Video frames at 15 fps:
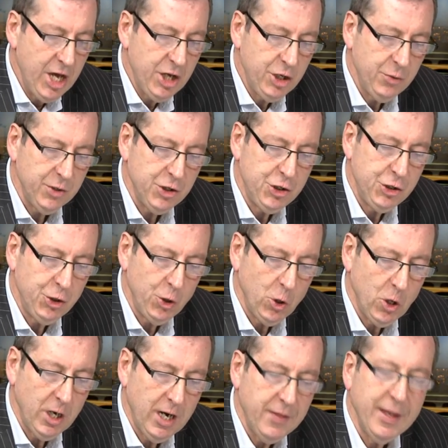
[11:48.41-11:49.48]
to
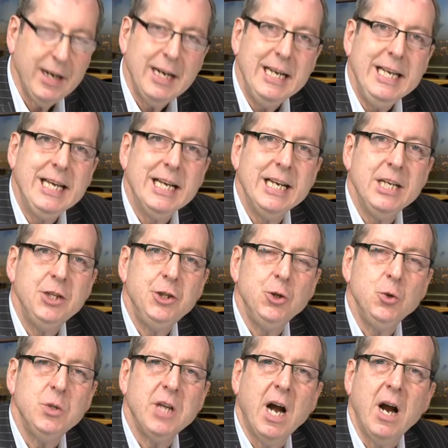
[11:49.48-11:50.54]
ensure that legal
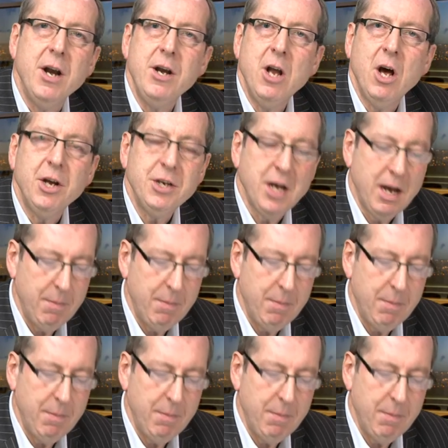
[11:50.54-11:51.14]
issues are not